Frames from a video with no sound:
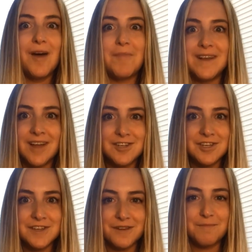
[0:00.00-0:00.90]
my
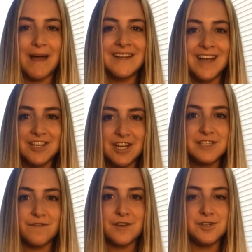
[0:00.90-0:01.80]

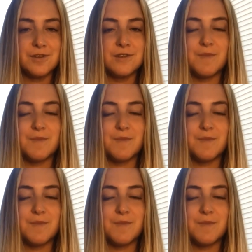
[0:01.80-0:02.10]
digestive issues,